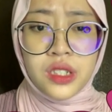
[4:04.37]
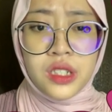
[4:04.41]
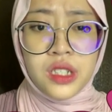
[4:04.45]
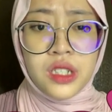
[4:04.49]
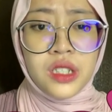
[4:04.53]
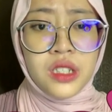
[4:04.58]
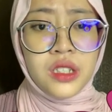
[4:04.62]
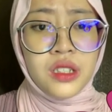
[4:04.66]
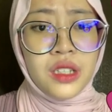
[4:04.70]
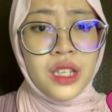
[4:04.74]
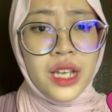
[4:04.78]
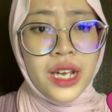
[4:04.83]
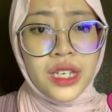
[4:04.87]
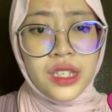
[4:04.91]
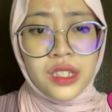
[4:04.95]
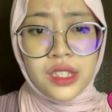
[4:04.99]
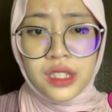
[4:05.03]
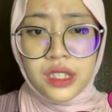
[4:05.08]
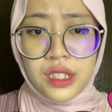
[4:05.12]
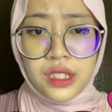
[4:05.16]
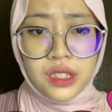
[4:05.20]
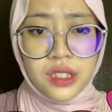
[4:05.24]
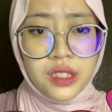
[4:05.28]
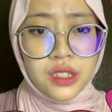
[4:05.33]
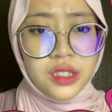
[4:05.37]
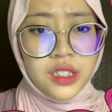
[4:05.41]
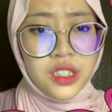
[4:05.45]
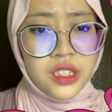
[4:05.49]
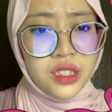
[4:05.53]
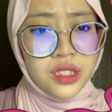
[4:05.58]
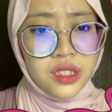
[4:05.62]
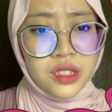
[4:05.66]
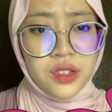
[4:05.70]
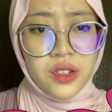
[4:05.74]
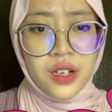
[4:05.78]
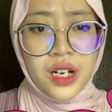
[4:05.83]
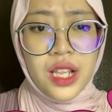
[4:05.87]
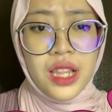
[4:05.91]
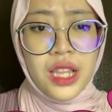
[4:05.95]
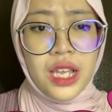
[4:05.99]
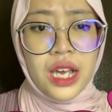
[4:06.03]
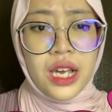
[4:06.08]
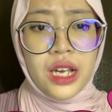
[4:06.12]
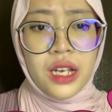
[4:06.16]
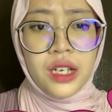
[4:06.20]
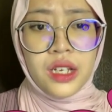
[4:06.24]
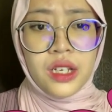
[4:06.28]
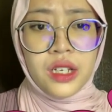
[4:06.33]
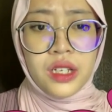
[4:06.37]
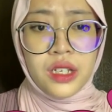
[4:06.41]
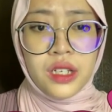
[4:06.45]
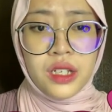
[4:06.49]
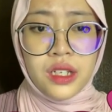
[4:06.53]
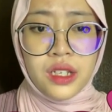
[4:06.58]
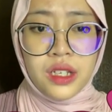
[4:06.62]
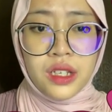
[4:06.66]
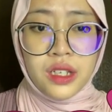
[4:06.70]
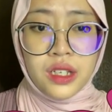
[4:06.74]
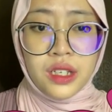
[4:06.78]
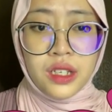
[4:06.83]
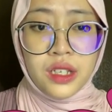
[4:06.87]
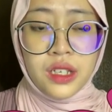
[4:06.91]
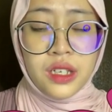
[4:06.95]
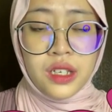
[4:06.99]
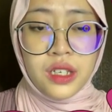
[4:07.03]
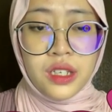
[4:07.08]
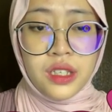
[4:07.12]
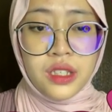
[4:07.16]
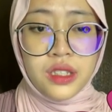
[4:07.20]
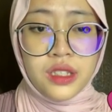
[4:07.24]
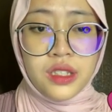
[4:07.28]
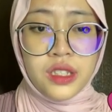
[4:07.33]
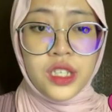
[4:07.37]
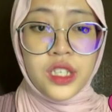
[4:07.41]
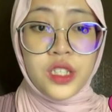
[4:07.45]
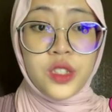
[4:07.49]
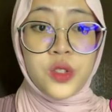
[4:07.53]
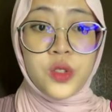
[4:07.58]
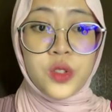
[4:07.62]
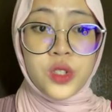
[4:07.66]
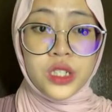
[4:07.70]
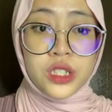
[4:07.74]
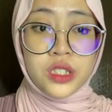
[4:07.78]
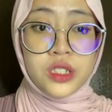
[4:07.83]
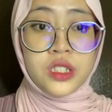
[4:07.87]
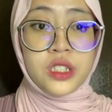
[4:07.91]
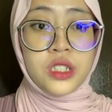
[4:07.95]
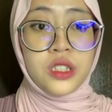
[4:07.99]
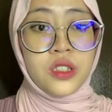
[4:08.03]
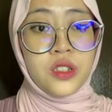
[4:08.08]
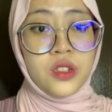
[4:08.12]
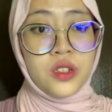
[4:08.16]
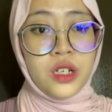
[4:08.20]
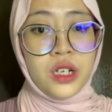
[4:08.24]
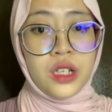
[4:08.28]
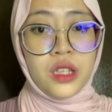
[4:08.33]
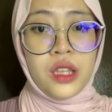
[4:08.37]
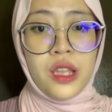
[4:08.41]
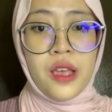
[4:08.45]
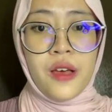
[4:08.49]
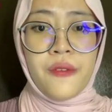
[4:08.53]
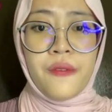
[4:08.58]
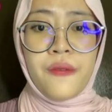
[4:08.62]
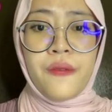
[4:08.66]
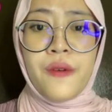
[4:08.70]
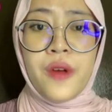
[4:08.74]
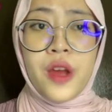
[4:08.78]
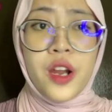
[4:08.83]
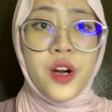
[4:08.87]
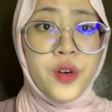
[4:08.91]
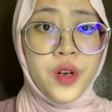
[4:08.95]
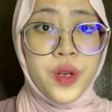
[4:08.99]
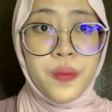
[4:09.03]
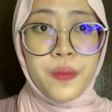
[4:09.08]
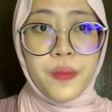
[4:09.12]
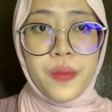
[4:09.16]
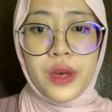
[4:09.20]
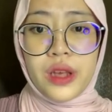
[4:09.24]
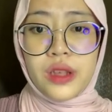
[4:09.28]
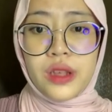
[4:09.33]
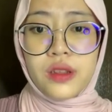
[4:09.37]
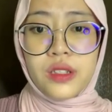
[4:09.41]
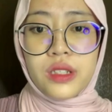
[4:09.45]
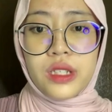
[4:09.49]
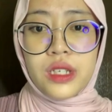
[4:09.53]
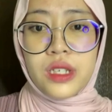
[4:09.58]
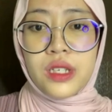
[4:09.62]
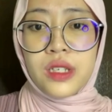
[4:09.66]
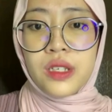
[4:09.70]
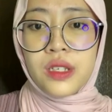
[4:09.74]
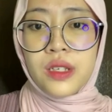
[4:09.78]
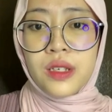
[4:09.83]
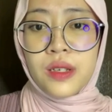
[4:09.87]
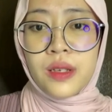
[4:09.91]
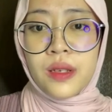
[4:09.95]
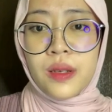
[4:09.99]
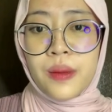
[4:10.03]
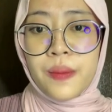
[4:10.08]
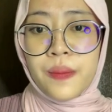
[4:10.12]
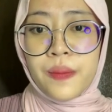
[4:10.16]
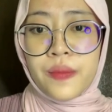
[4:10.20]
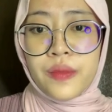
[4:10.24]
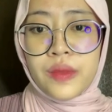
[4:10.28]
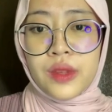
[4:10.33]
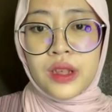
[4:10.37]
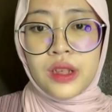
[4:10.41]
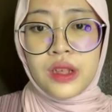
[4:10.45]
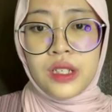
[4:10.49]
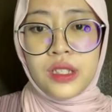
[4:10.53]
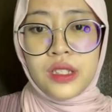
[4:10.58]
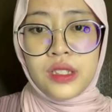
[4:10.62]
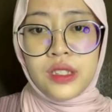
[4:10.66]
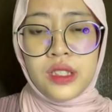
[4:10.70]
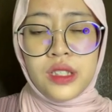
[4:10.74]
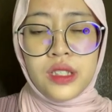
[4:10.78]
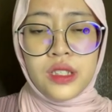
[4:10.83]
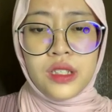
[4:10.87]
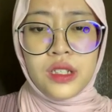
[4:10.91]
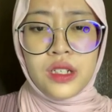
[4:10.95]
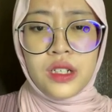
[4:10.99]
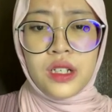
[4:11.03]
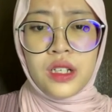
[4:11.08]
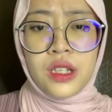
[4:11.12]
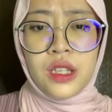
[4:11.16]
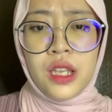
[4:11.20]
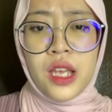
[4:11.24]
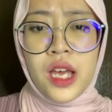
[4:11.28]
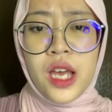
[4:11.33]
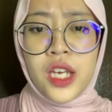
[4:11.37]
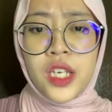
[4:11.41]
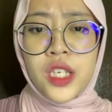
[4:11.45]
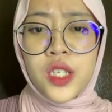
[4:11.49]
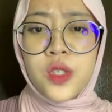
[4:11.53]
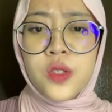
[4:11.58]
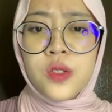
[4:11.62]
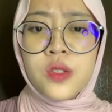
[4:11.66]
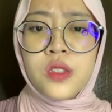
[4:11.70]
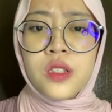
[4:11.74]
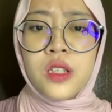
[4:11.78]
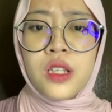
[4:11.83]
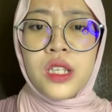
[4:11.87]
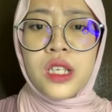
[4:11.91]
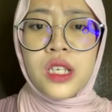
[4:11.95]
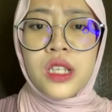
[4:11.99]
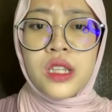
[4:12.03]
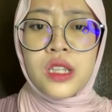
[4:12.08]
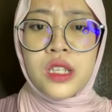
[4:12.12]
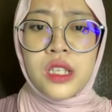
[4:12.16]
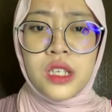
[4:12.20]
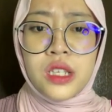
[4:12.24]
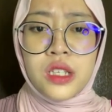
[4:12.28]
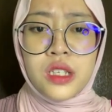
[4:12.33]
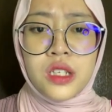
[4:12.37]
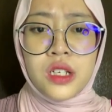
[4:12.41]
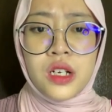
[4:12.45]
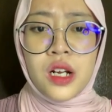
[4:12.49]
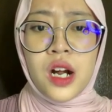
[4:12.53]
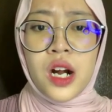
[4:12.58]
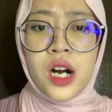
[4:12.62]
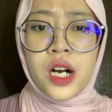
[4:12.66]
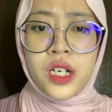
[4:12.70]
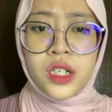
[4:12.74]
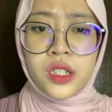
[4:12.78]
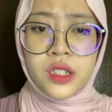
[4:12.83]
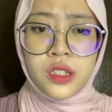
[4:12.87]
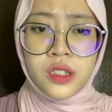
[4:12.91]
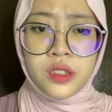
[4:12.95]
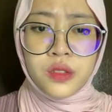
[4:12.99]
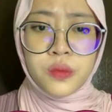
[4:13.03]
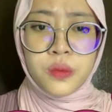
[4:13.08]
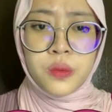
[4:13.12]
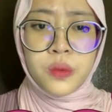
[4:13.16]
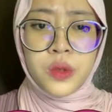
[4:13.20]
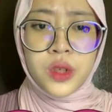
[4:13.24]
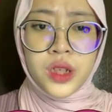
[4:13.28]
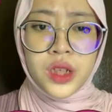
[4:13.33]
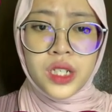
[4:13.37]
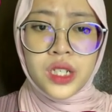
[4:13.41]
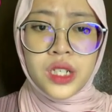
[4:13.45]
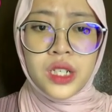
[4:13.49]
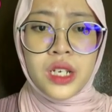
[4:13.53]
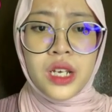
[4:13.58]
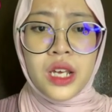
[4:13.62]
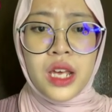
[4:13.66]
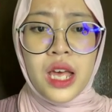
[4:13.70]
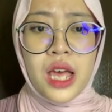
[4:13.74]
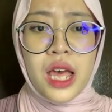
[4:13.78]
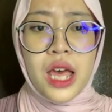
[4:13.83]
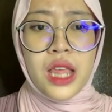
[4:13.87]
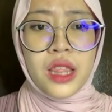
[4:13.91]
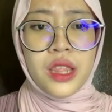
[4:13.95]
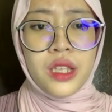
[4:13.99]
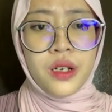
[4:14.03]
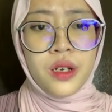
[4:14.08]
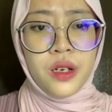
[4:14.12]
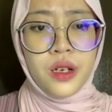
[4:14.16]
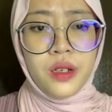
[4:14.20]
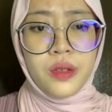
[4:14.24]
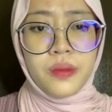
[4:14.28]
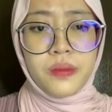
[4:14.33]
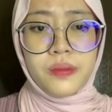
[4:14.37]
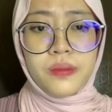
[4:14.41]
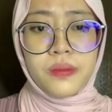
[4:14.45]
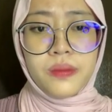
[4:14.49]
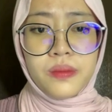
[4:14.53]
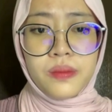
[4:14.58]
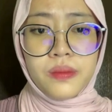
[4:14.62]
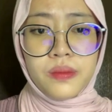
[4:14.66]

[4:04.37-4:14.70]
didn't like Cinderella. They treated Cinderella very badly. Cinderella usually did the hardest work at home,